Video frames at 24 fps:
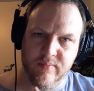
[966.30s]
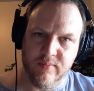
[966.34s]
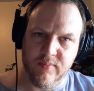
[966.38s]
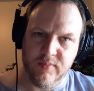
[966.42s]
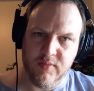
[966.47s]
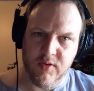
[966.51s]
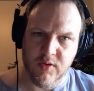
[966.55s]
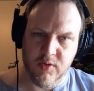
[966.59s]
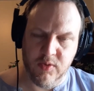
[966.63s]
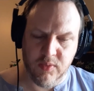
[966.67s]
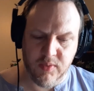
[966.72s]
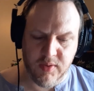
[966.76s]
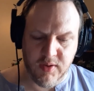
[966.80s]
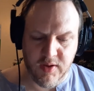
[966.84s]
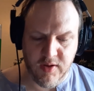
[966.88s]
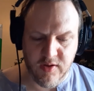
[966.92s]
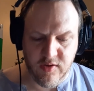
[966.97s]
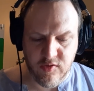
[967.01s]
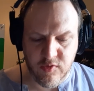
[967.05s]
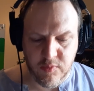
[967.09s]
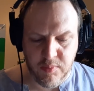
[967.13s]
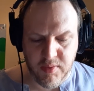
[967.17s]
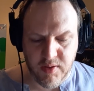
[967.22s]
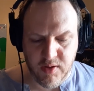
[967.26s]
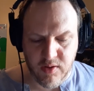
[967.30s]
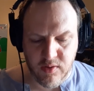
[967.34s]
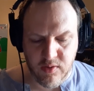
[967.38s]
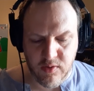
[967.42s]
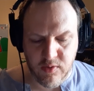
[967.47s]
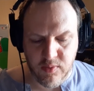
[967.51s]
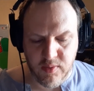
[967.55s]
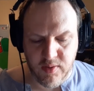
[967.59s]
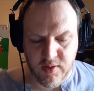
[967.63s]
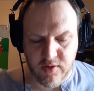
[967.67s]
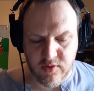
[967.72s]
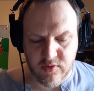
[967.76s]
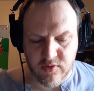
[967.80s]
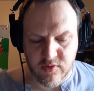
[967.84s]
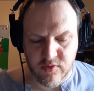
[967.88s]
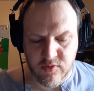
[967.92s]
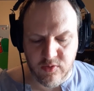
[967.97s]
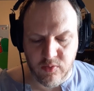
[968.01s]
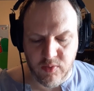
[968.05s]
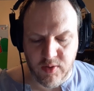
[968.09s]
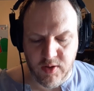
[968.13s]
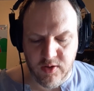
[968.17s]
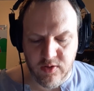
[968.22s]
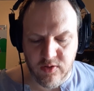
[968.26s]
"You okay, Sparrow?" asked
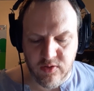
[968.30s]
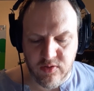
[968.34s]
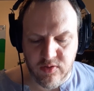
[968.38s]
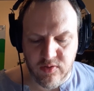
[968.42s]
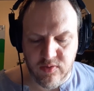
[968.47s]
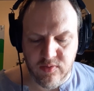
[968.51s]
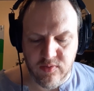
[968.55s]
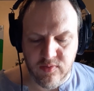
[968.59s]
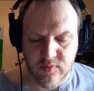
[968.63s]
Raish.